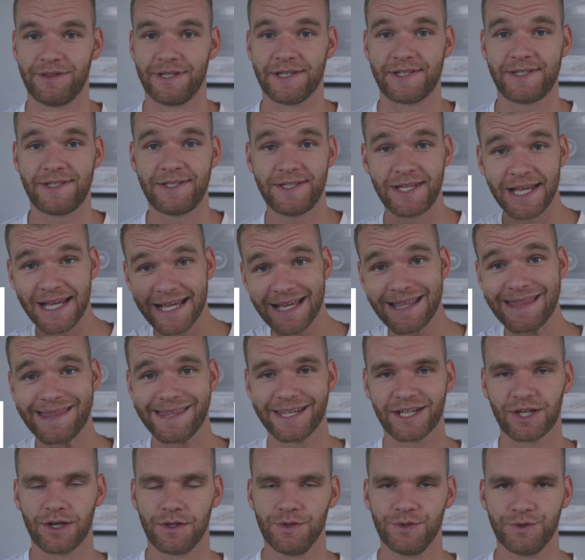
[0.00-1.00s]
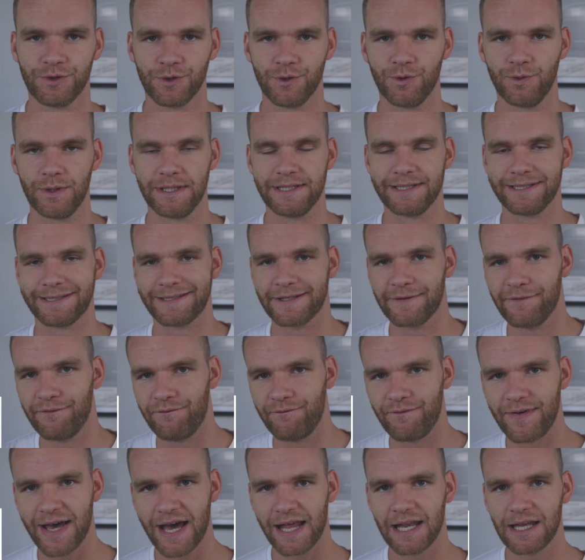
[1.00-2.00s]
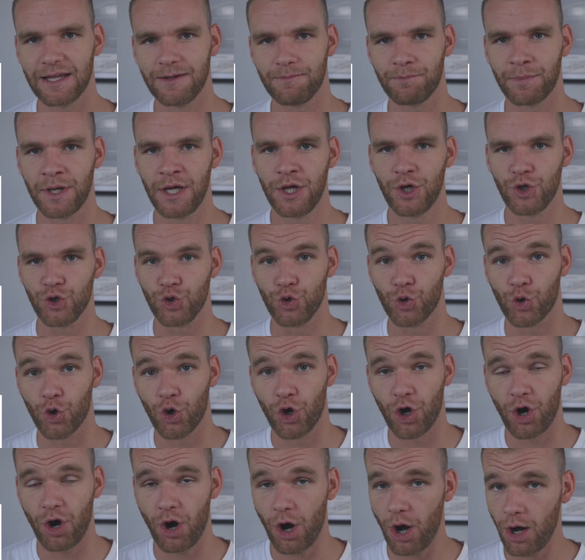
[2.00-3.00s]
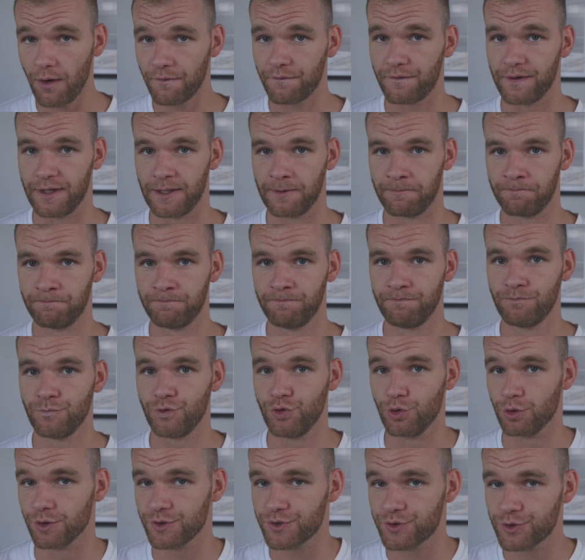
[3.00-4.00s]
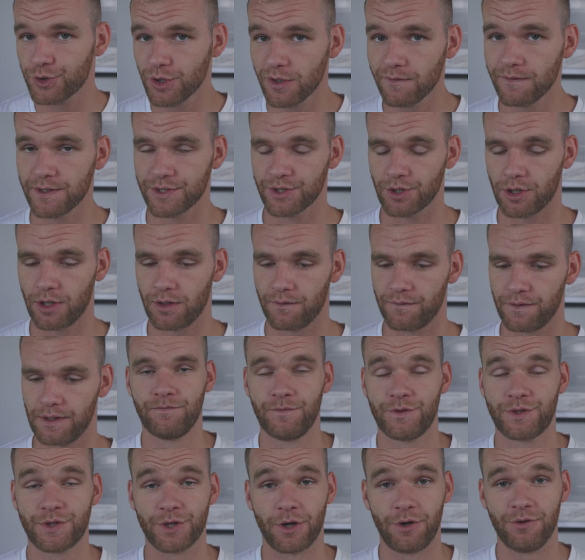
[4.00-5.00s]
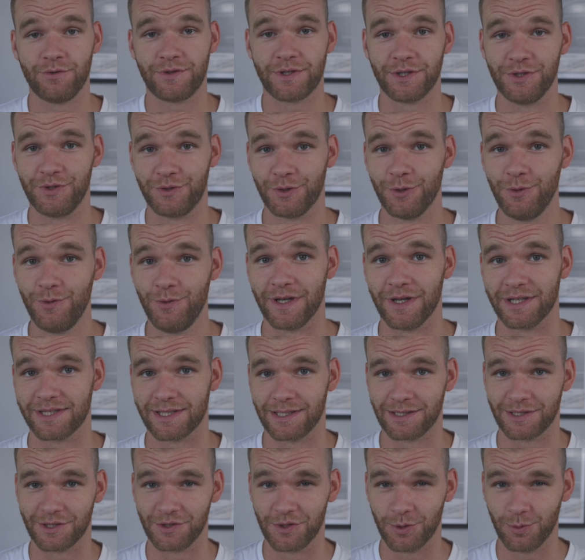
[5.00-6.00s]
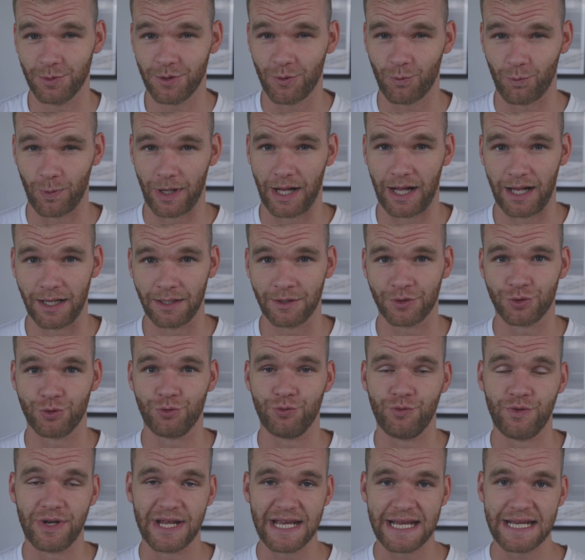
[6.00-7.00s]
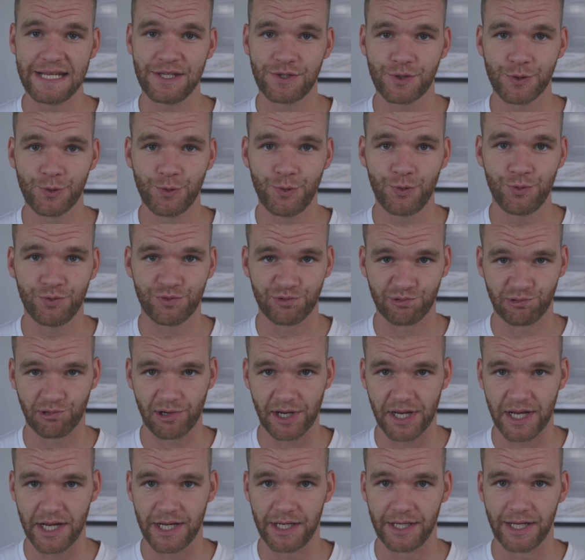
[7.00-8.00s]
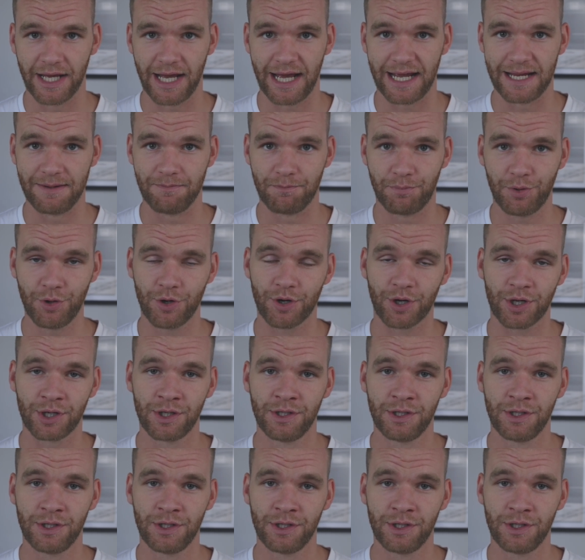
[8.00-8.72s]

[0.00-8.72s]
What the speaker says: second thing I'll do is develop your offer, your service offer. So to do and to do it well, you need to read a book